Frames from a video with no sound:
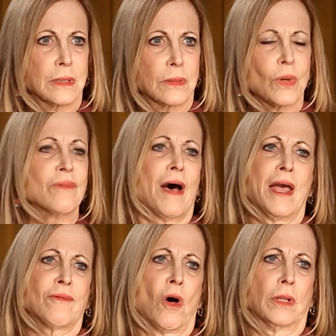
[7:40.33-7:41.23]
What if I
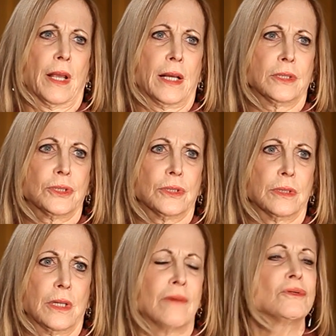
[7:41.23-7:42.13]
have colon cancer?
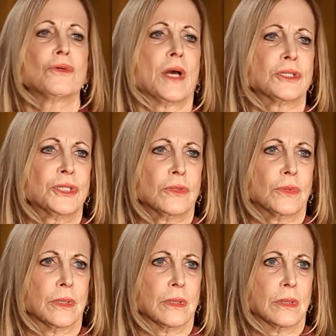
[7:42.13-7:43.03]
I have 2 young
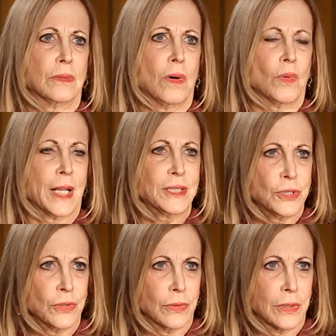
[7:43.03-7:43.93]
children. What will I
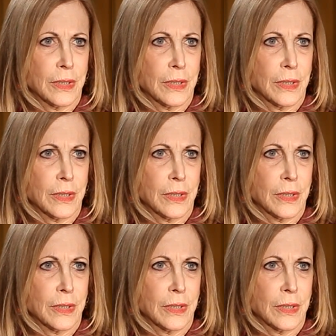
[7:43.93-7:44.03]
do?